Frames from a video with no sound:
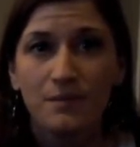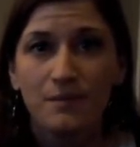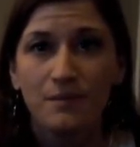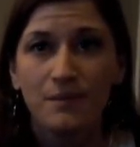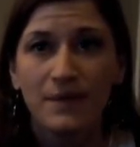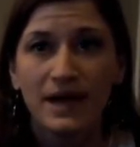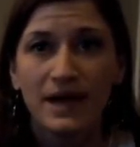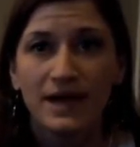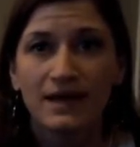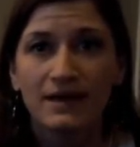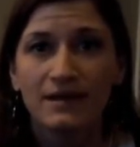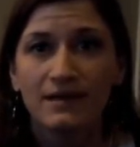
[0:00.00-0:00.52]

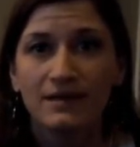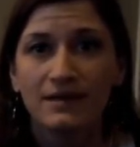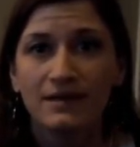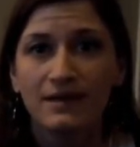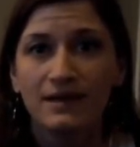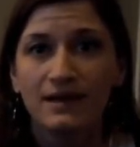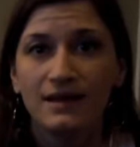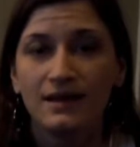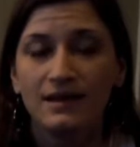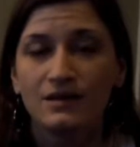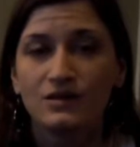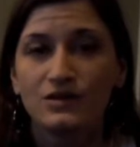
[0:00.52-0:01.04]
make
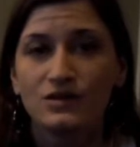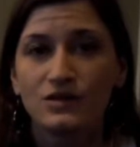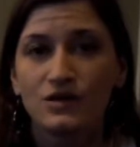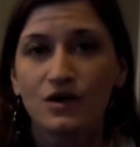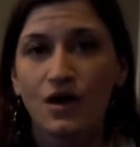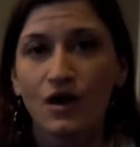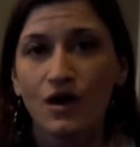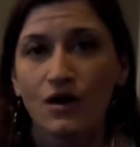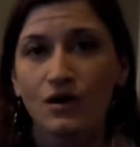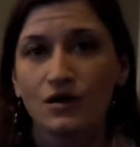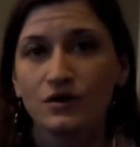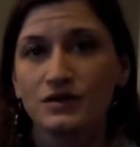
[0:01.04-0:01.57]
the
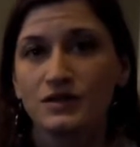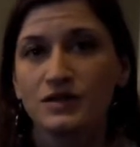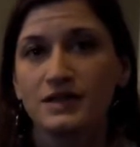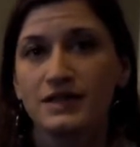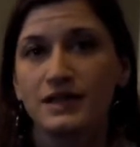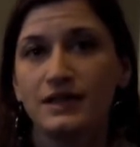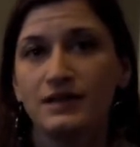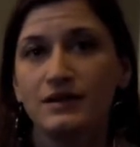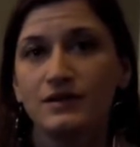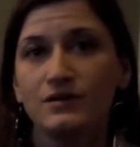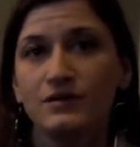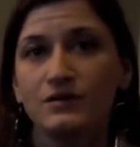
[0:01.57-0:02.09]
scars
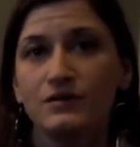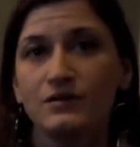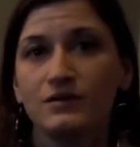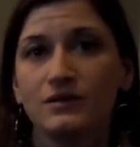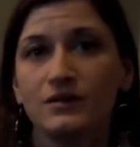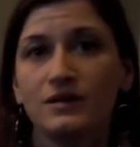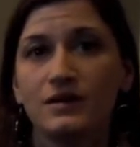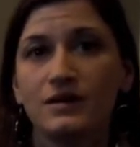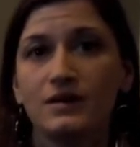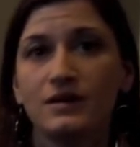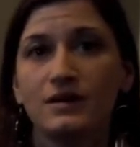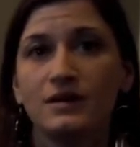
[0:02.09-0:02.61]
heal
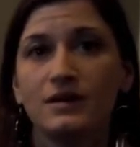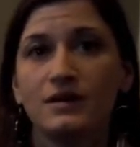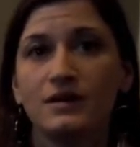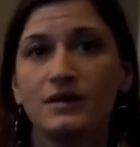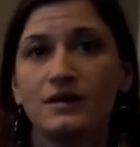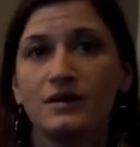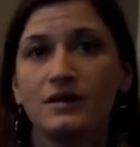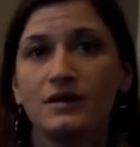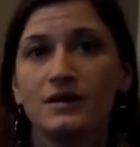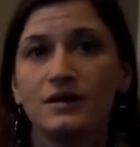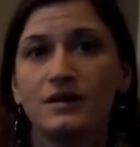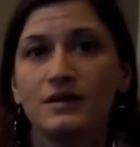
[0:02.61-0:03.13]

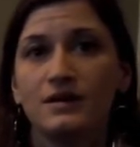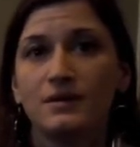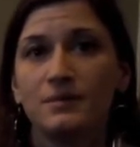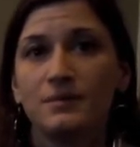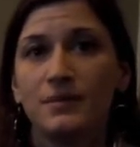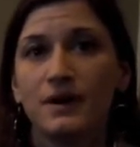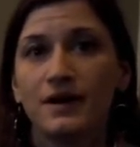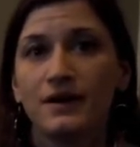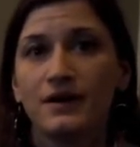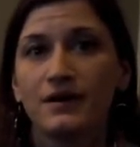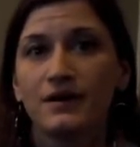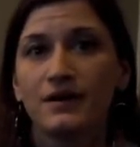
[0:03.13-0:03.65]

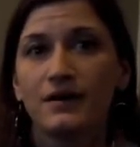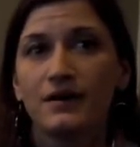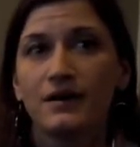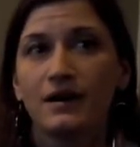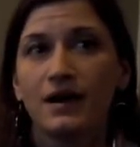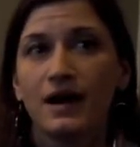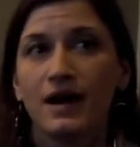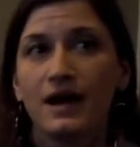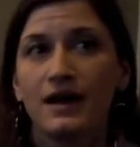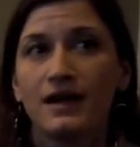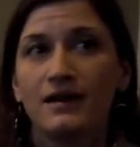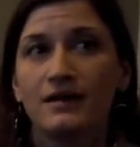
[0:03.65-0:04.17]
better
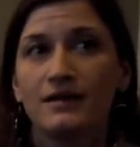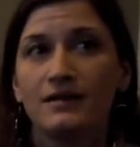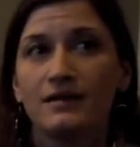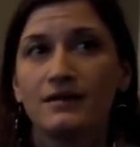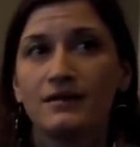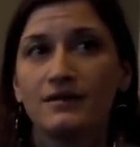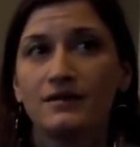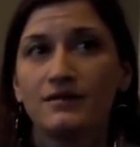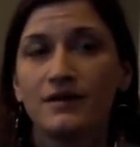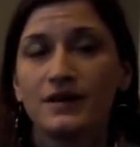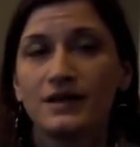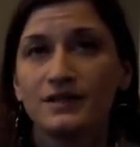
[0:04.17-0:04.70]

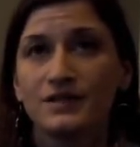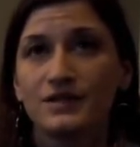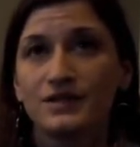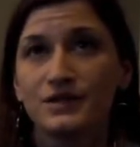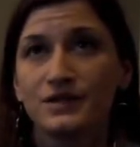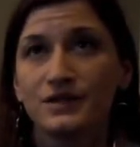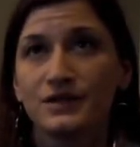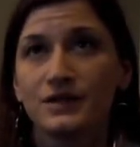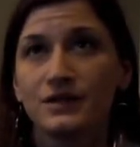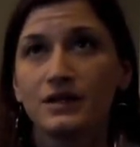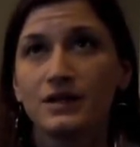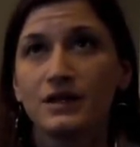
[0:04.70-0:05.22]
and
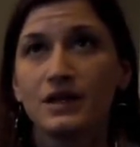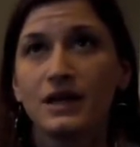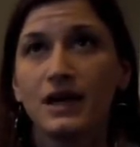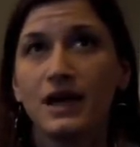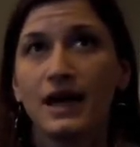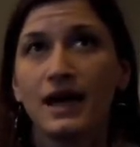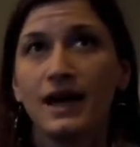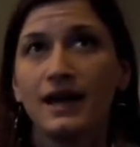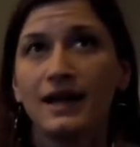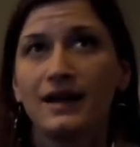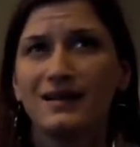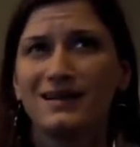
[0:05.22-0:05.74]
faster,
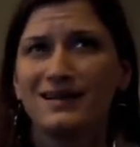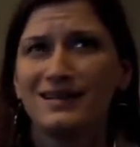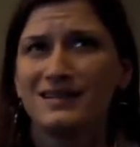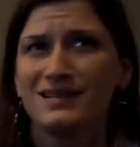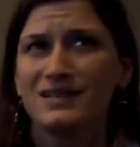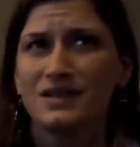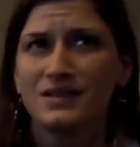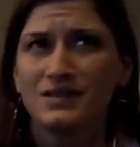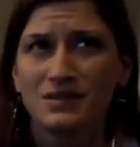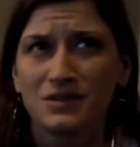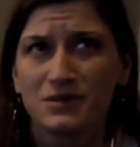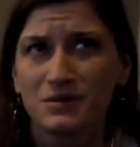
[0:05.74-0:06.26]
and it's
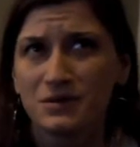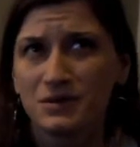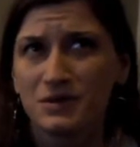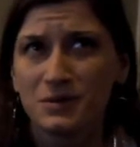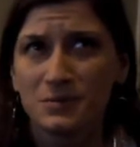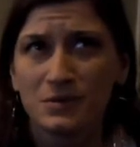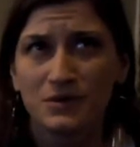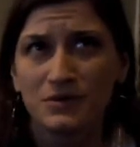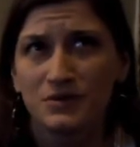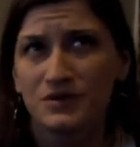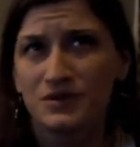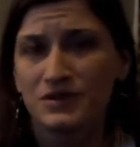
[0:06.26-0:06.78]
also
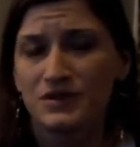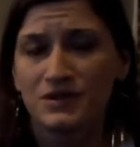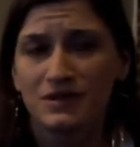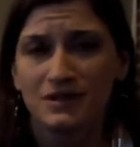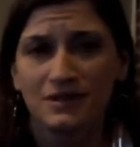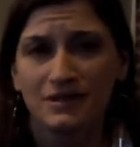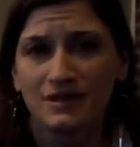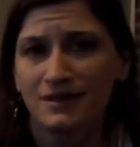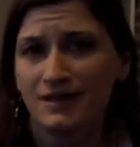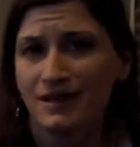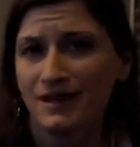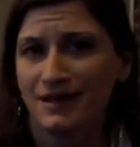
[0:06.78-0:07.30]
supposed
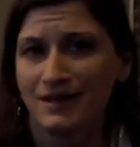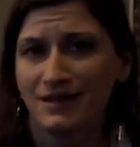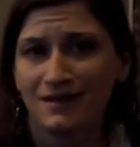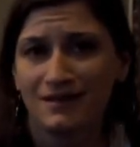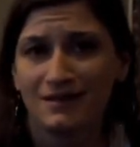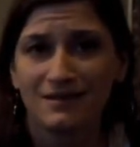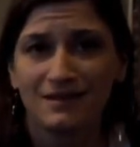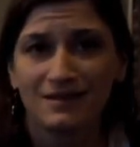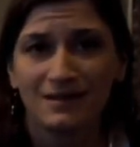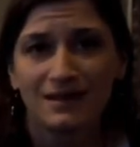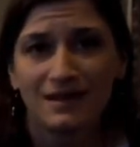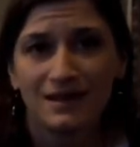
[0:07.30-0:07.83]
to, like,
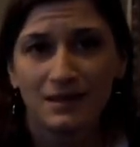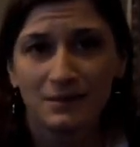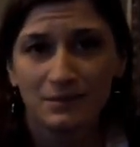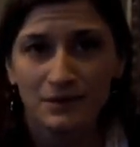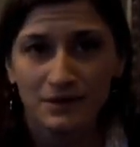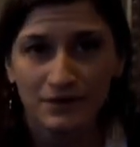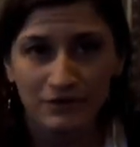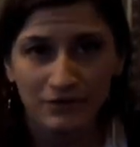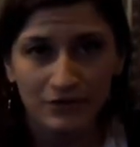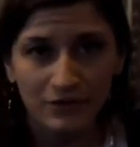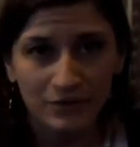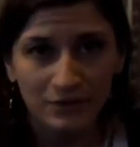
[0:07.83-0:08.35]
keep
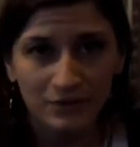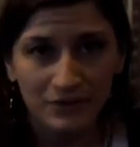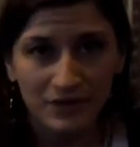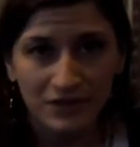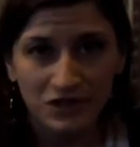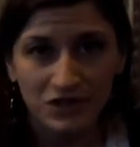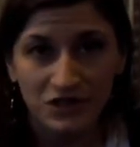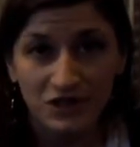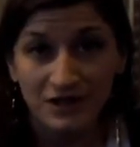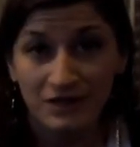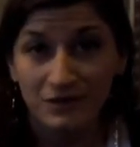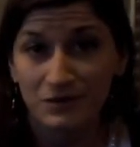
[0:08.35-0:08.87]
it from
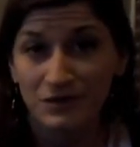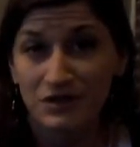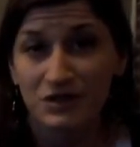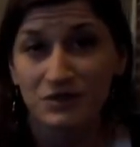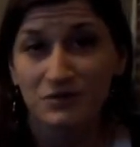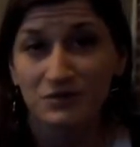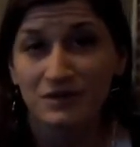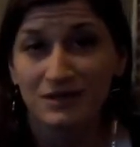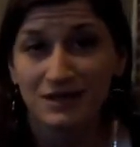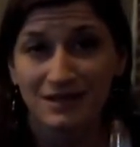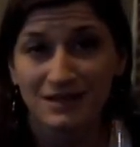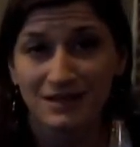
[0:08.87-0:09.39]
itching, which it
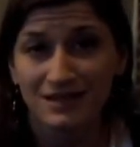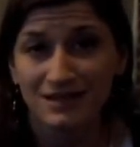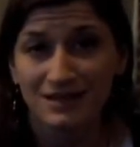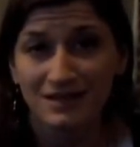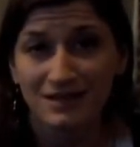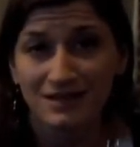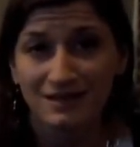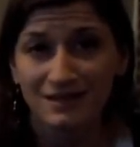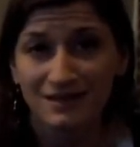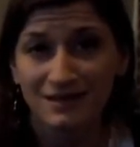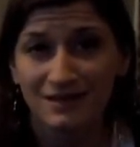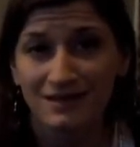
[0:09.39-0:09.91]
really
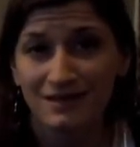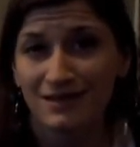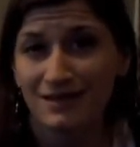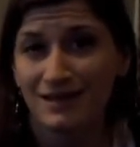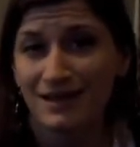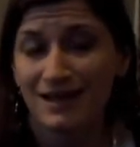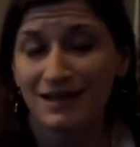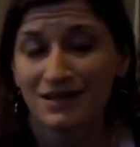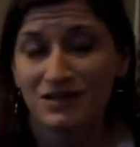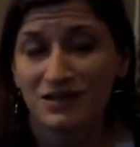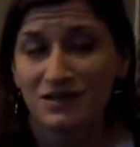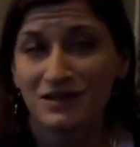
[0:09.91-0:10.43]
doesn't. It
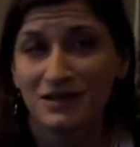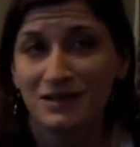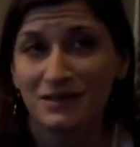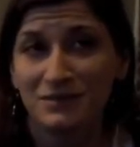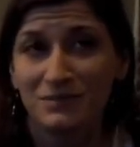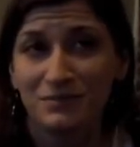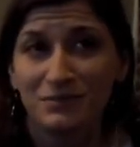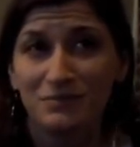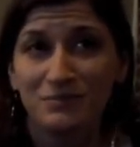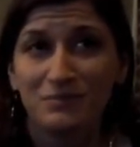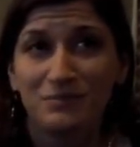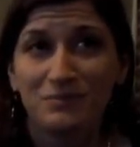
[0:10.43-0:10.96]
actually
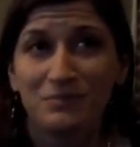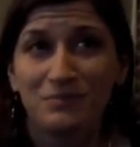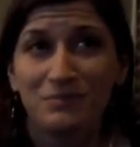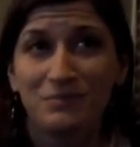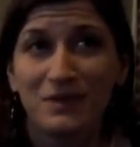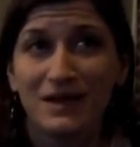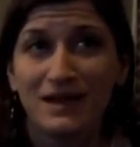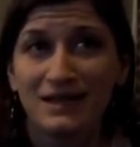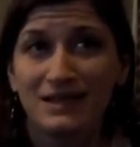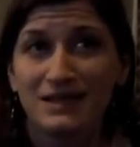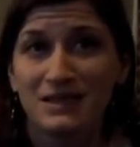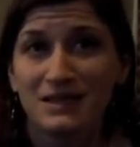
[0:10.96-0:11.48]

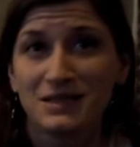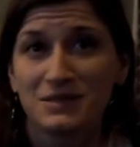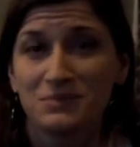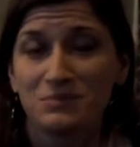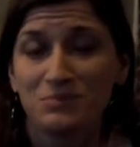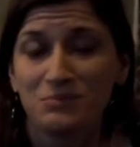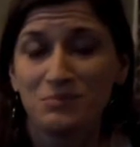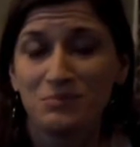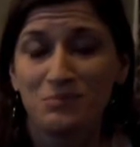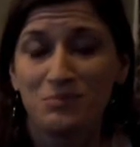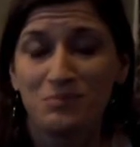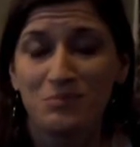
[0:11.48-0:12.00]
makes
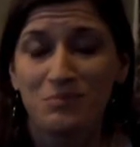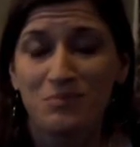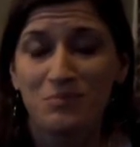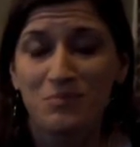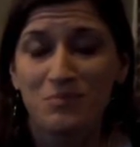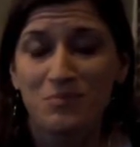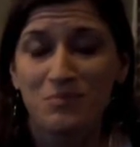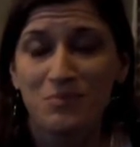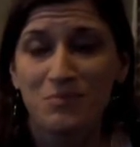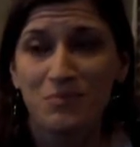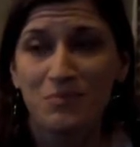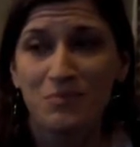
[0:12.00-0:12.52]

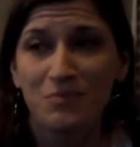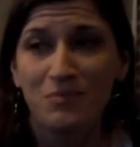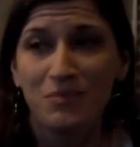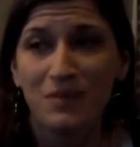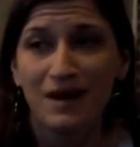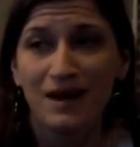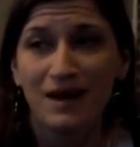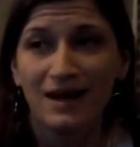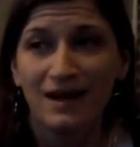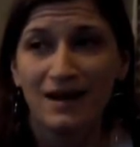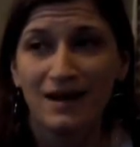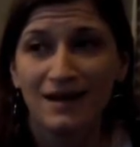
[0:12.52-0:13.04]

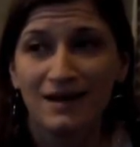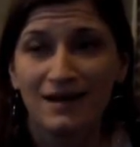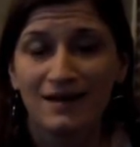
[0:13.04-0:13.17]
my